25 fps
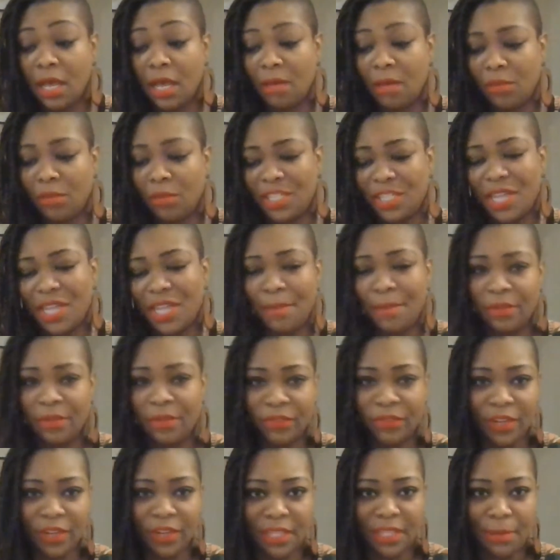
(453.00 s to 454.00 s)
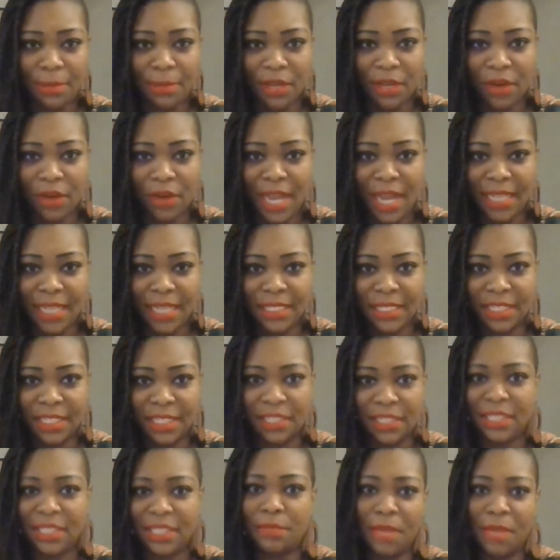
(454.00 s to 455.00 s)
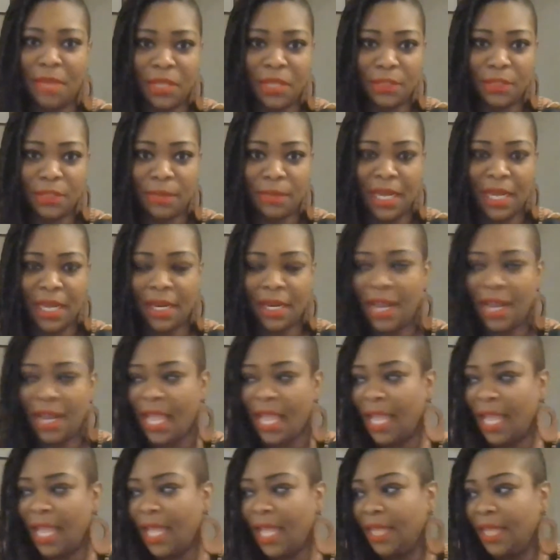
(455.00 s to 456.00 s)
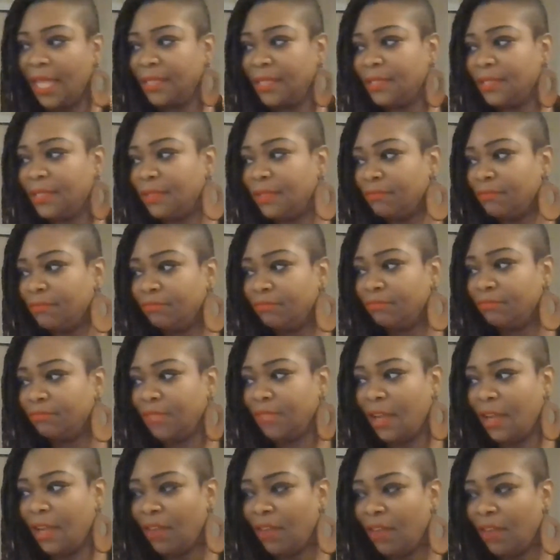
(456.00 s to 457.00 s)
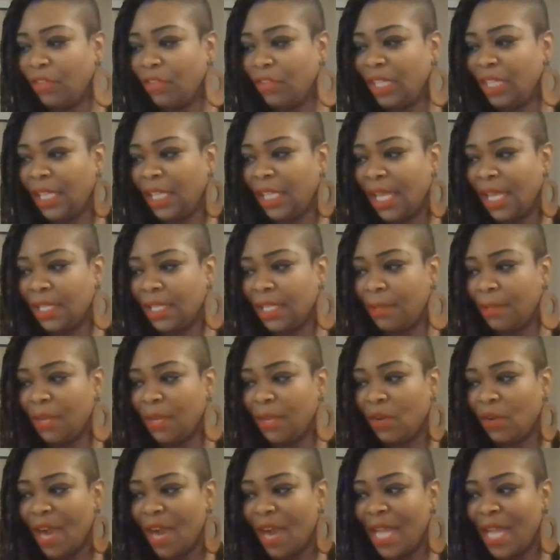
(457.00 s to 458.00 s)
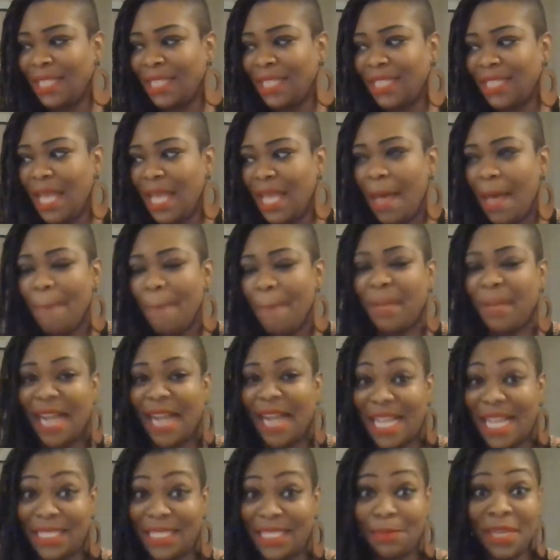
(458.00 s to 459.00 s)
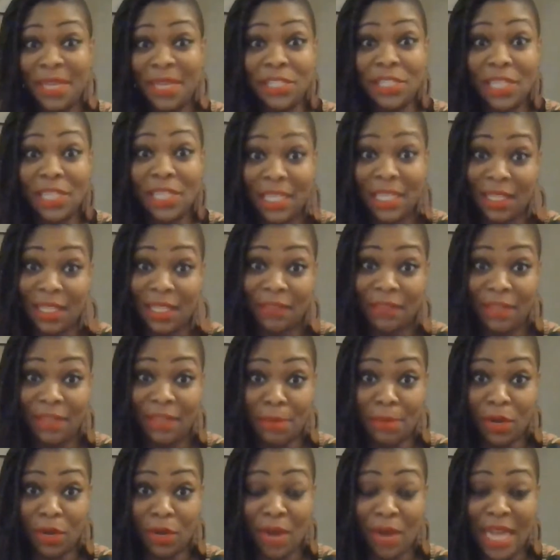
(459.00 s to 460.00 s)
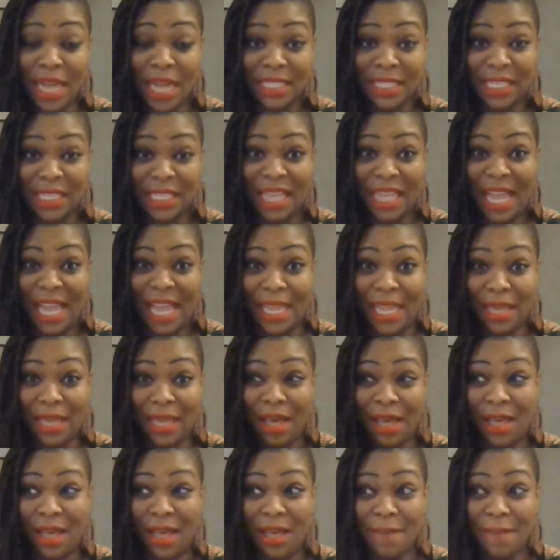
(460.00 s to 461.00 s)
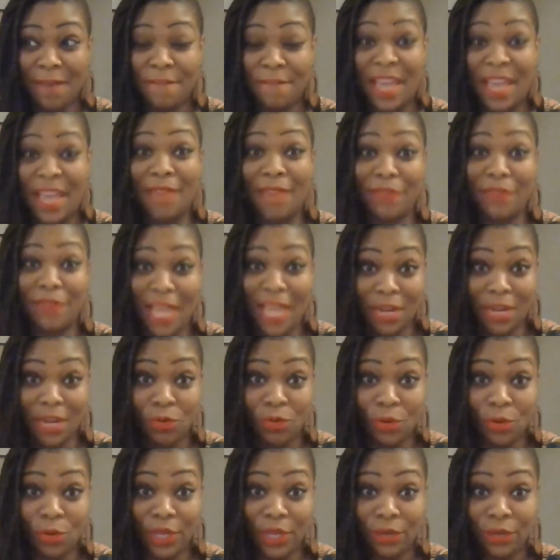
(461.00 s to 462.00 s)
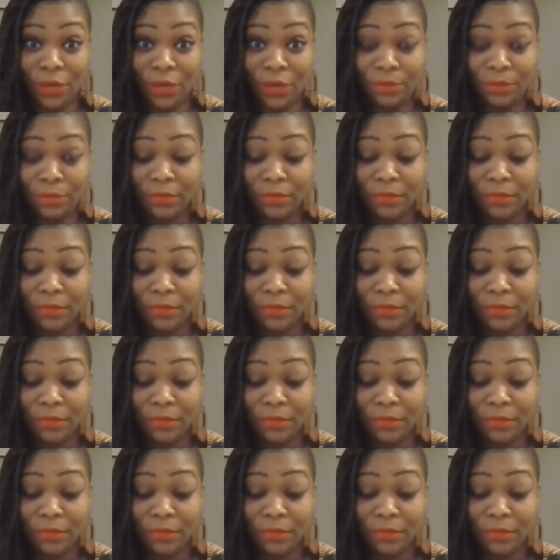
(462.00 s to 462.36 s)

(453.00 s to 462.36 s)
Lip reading: which I prefer lemongrass. It just smells better, and I really like lemongrass, but I especially love lemongrass and like Van oil,